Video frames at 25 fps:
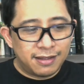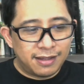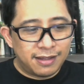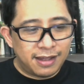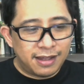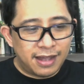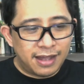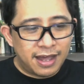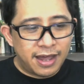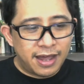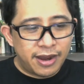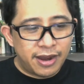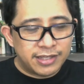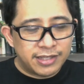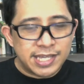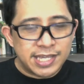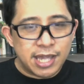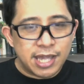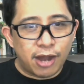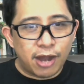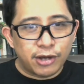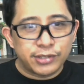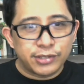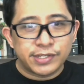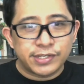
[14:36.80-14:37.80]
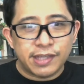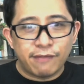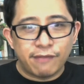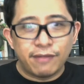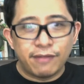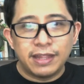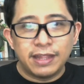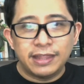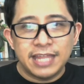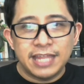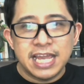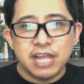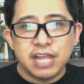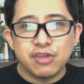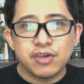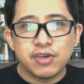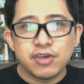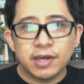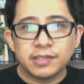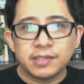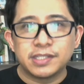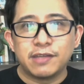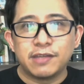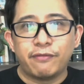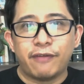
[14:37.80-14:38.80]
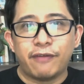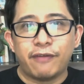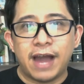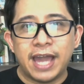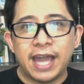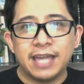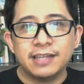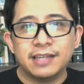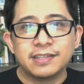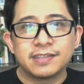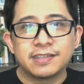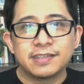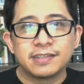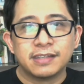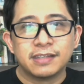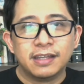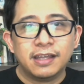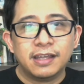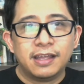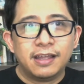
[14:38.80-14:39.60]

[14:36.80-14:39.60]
CR17 justifies